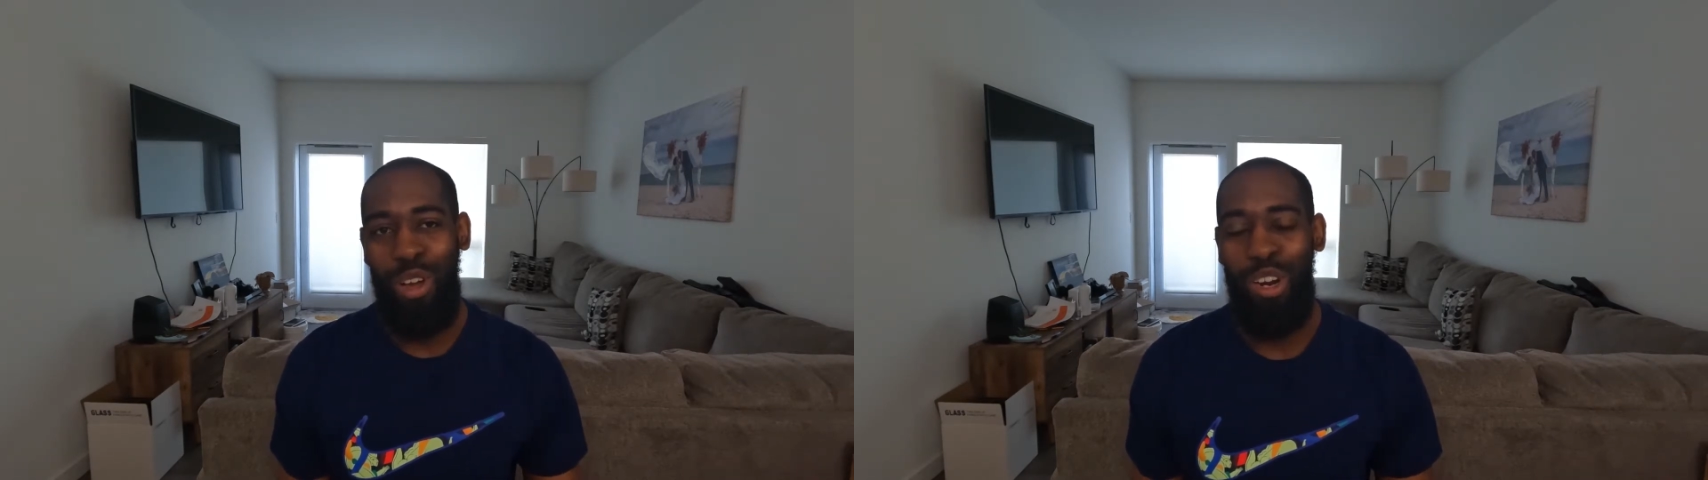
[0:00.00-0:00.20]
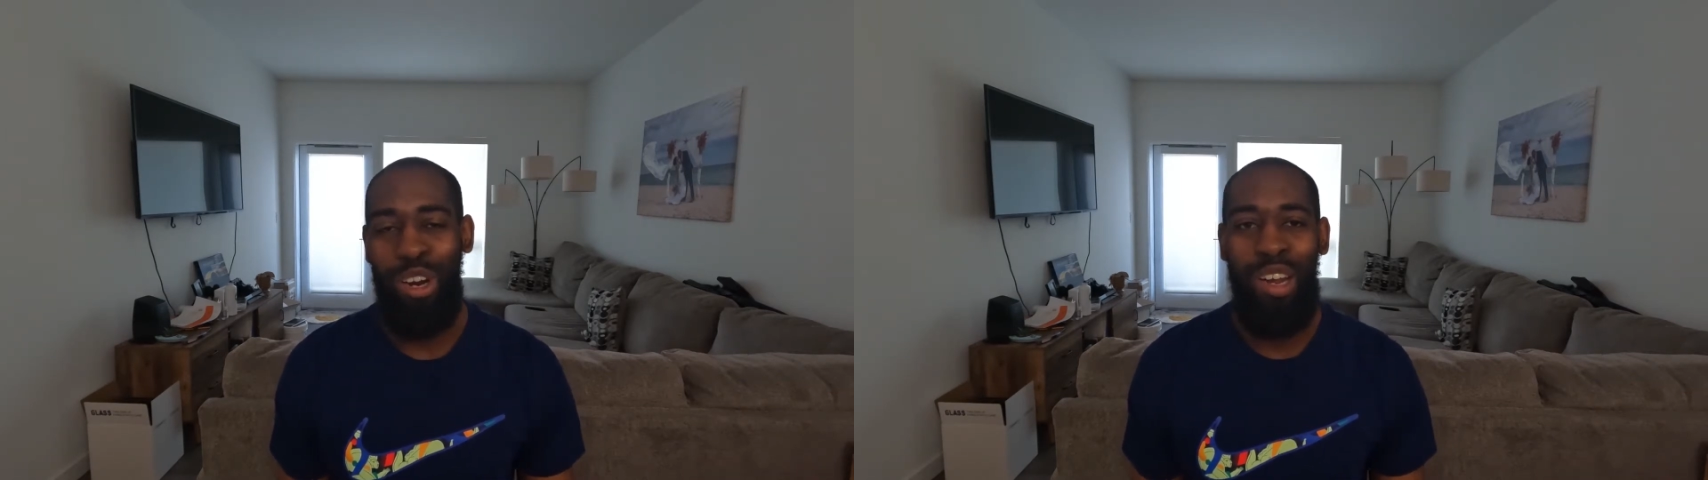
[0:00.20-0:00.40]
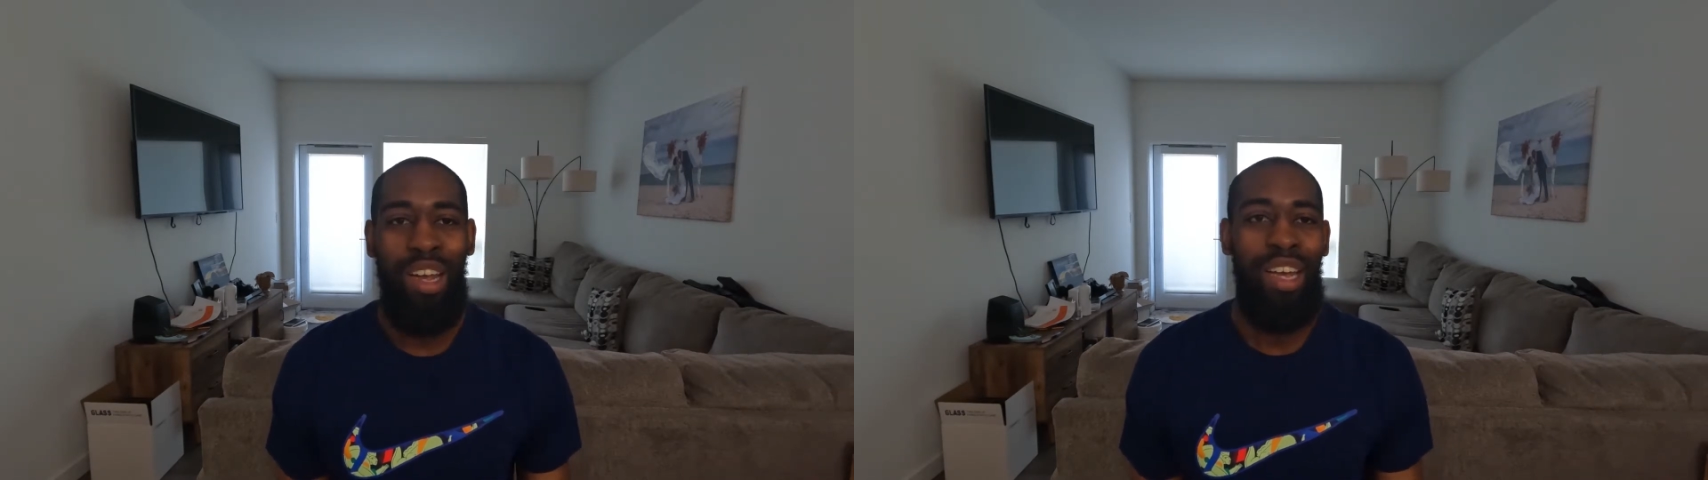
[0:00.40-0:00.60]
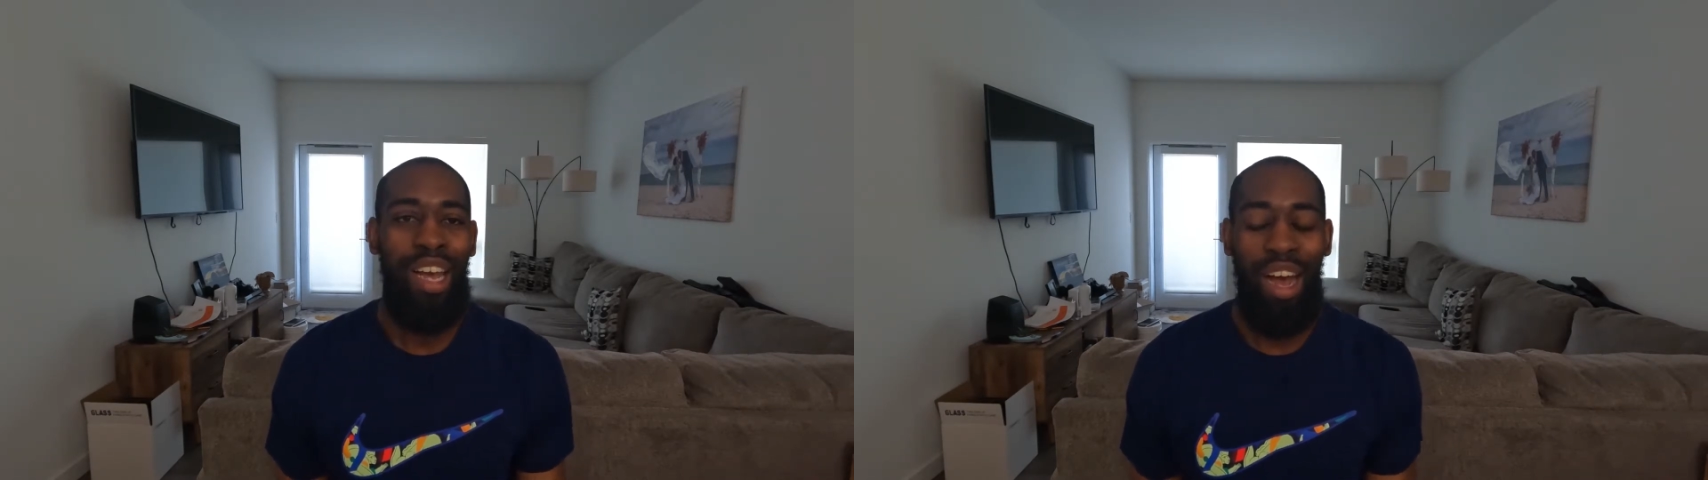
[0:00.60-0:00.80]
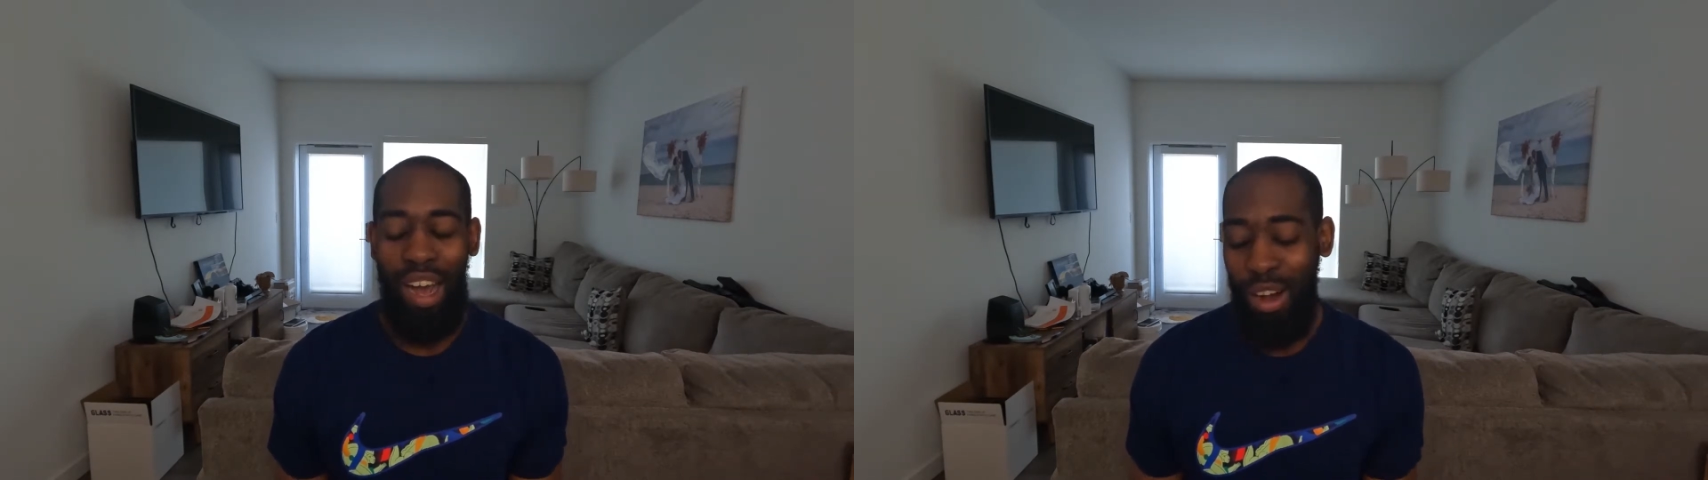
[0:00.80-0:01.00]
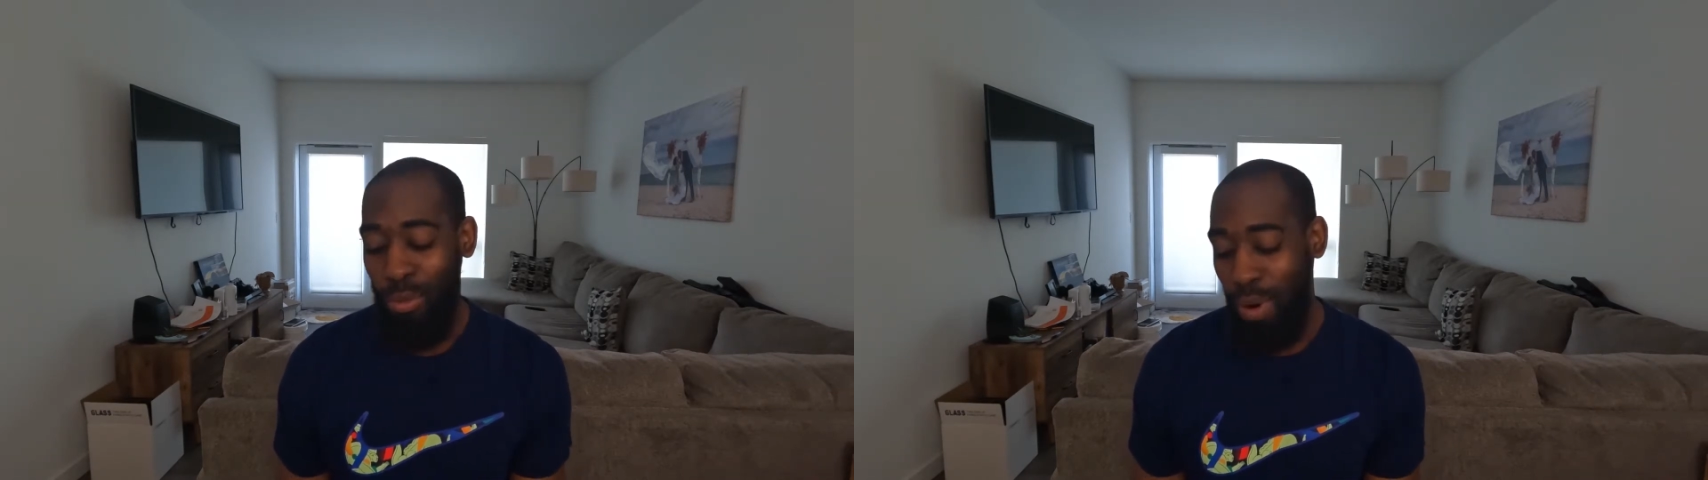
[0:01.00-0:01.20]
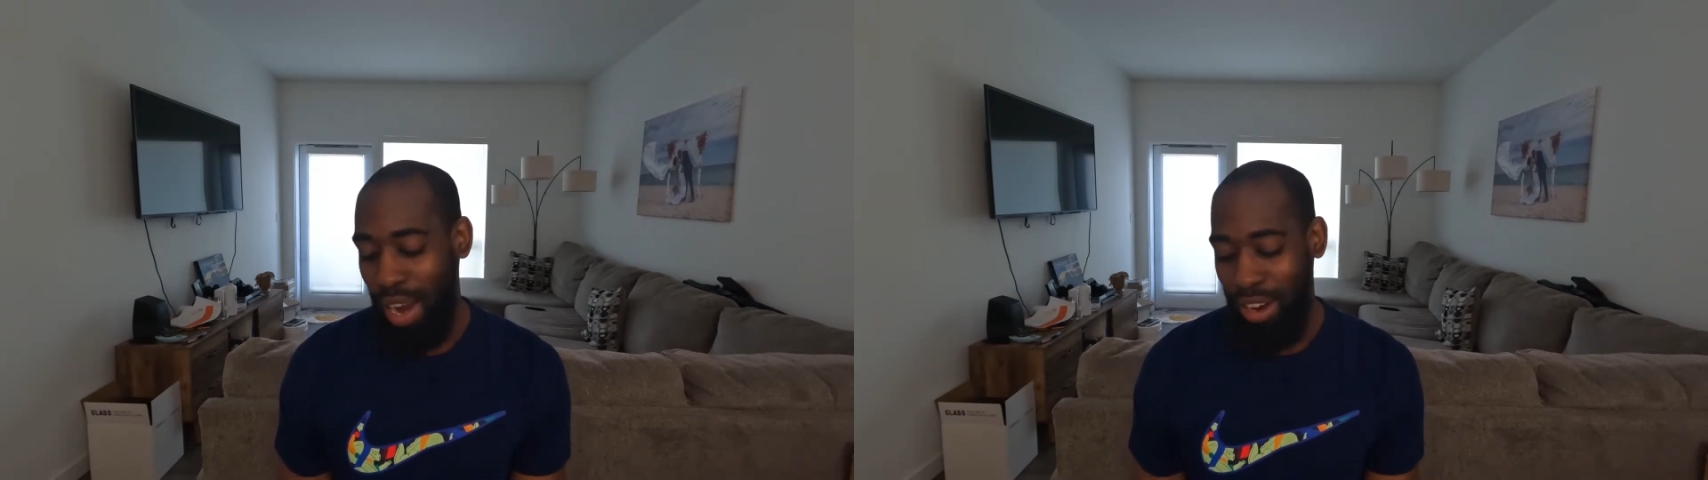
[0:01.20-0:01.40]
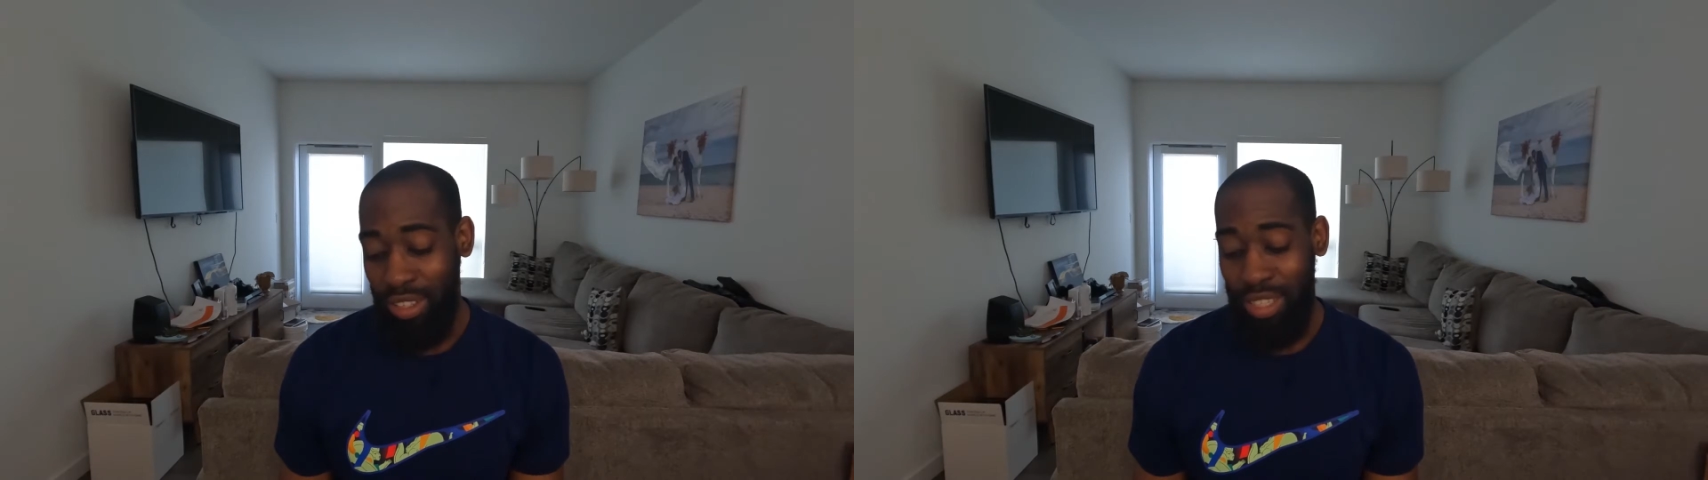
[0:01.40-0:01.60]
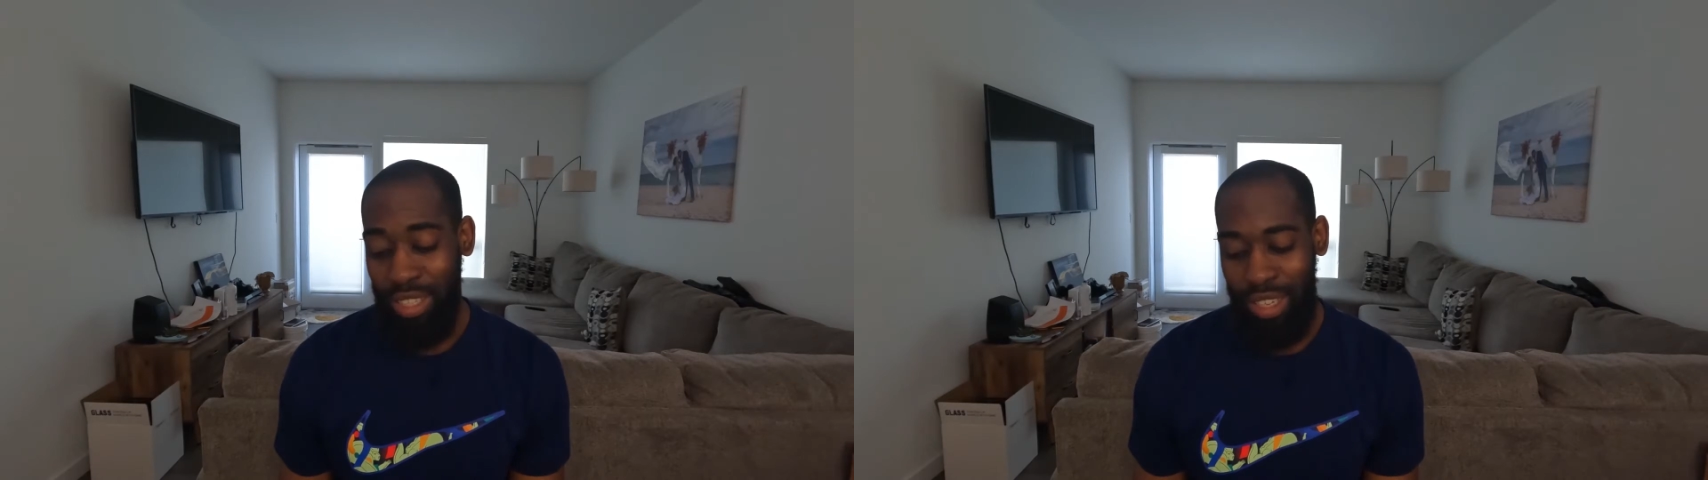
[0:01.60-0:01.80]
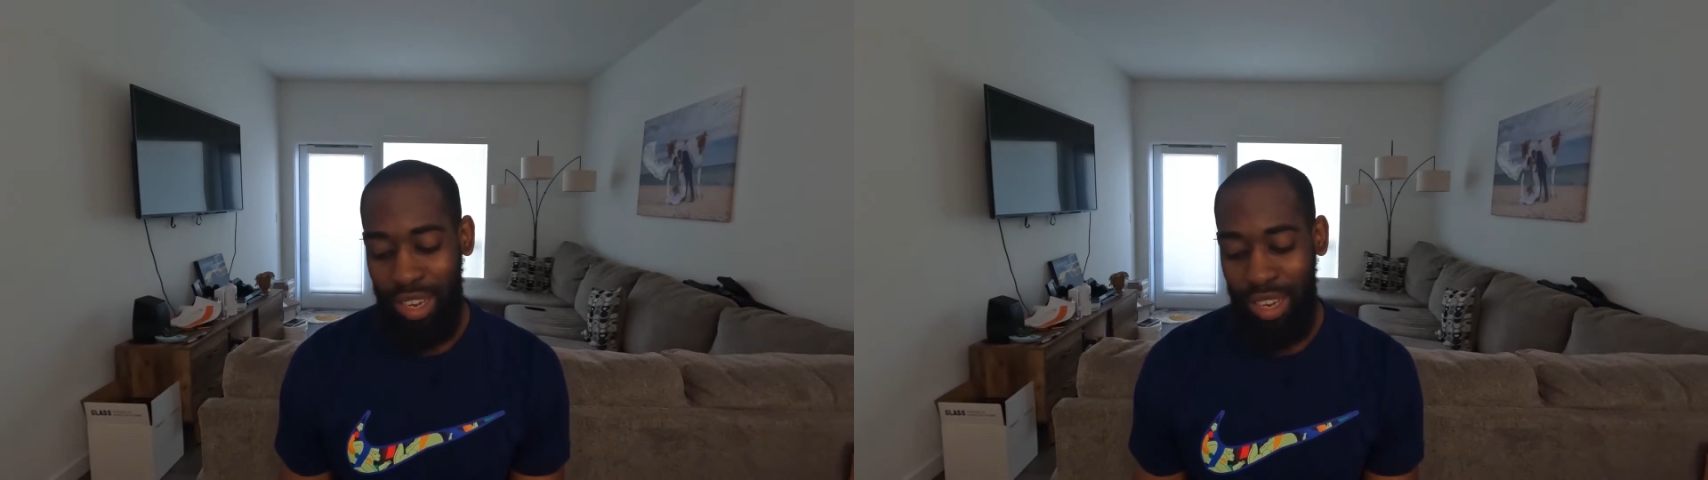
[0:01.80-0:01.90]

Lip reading: runner wears?